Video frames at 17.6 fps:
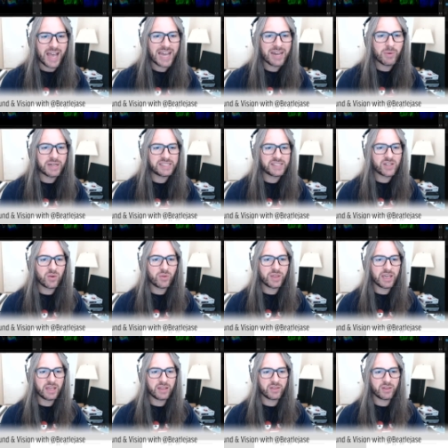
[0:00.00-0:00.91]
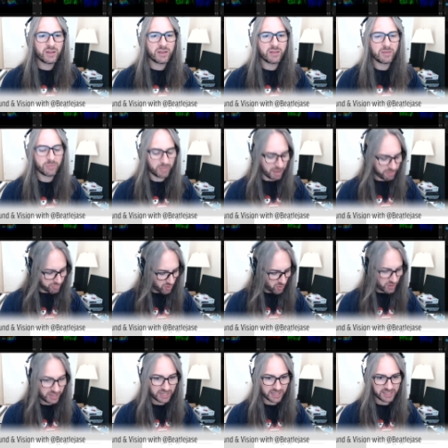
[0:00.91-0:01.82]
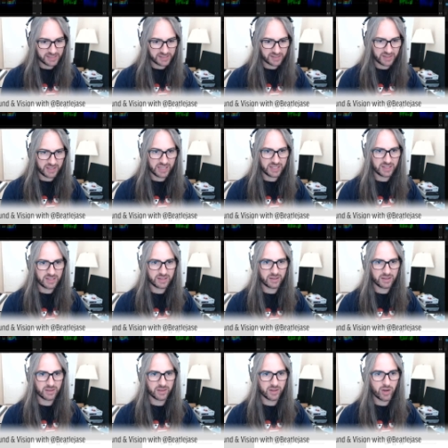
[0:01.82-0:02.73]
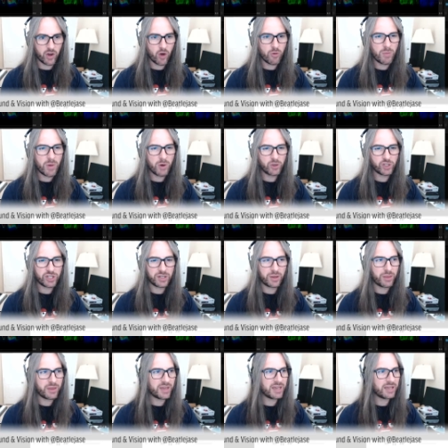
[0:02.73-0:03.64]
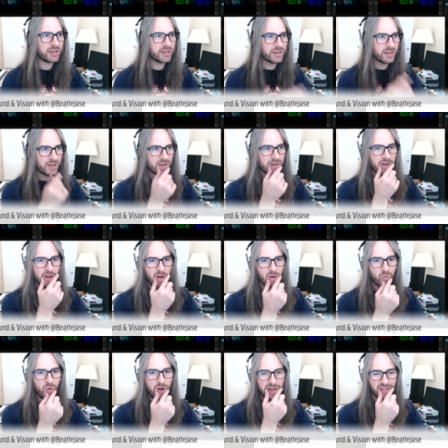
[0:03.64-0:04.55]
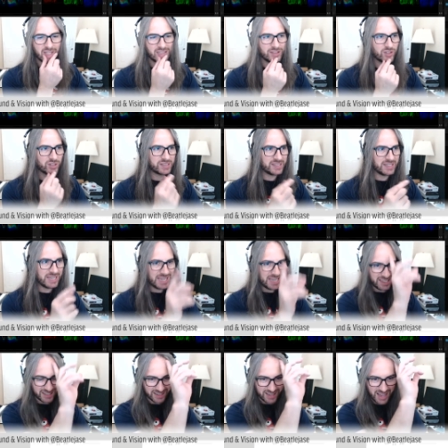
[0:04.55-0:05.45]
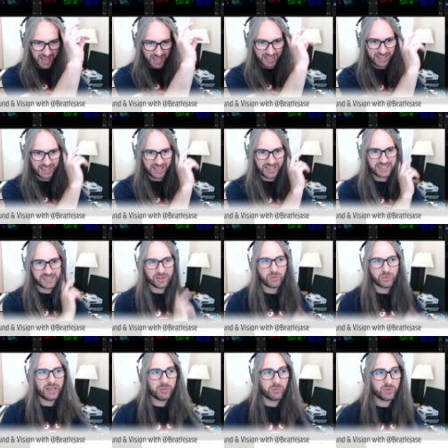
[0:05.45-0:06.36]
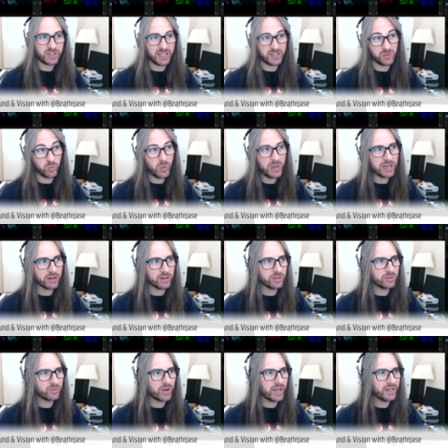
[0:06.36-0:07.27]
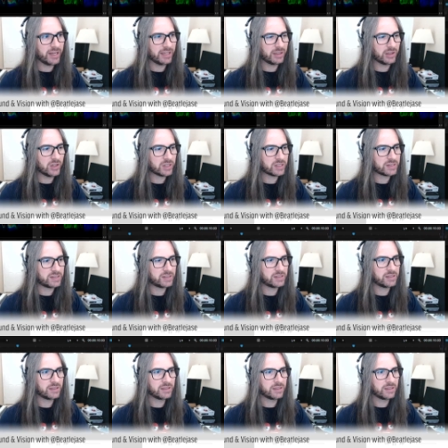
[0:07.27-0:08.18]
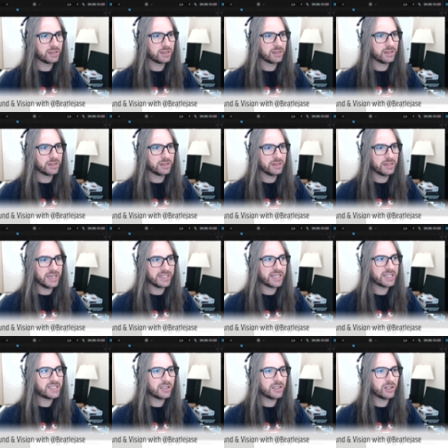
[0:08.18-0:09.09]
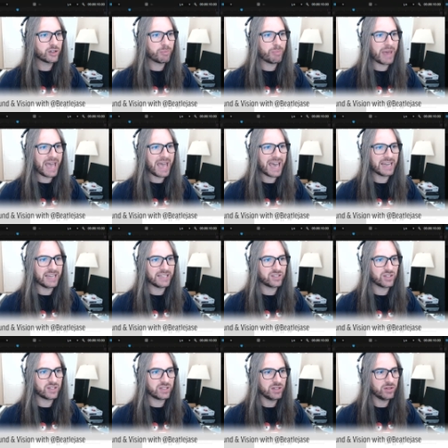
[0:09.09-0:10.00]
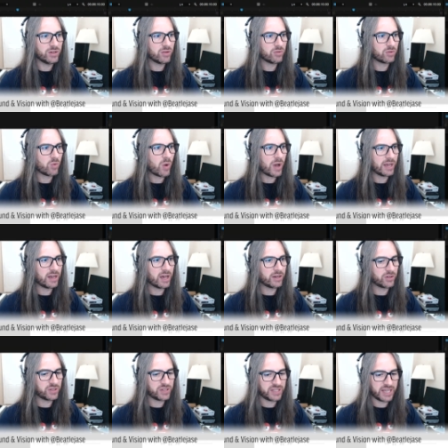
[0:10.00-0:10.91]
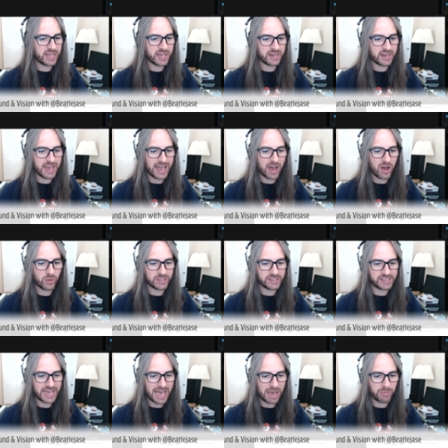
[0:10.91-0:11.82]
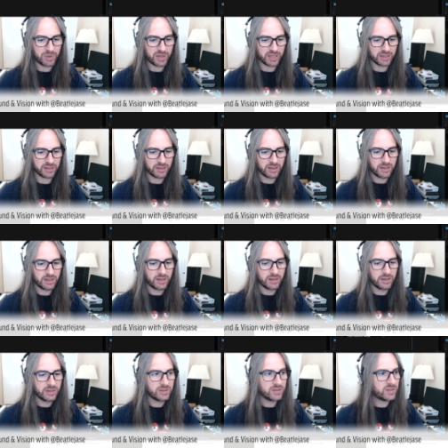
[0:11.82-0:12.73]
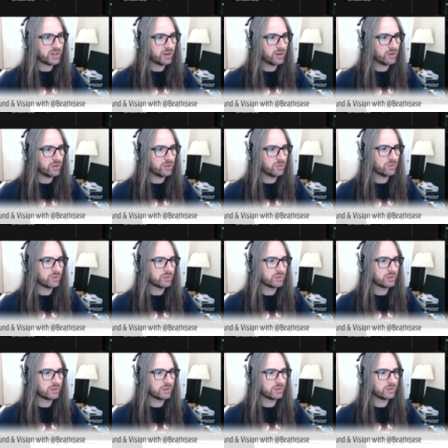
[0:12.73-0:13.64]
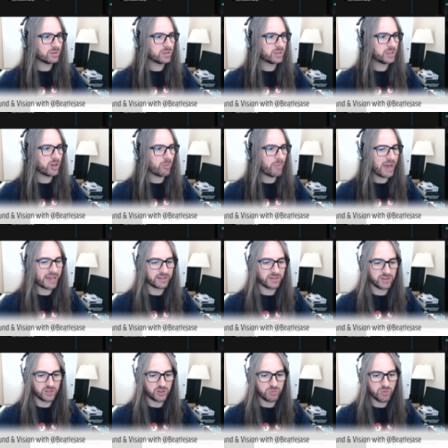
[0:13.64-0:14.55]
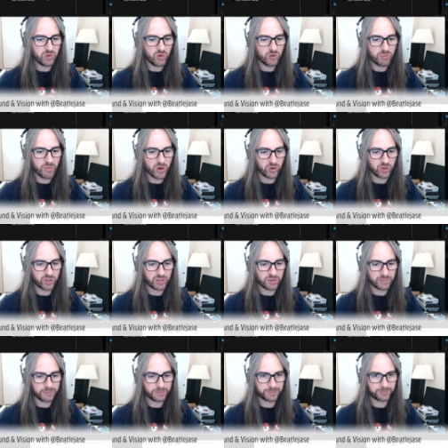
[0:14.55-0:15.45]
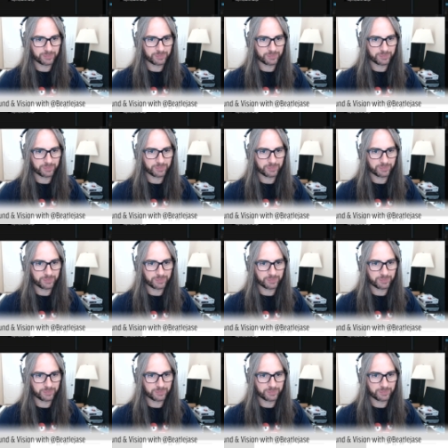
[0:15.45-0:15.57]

Anyway, so my point is the no motion thing. While it looks neat, it's weird, right? It doesn't look bad. It's just you don't quite understand how it's happening. So, just to go back to smooth motion.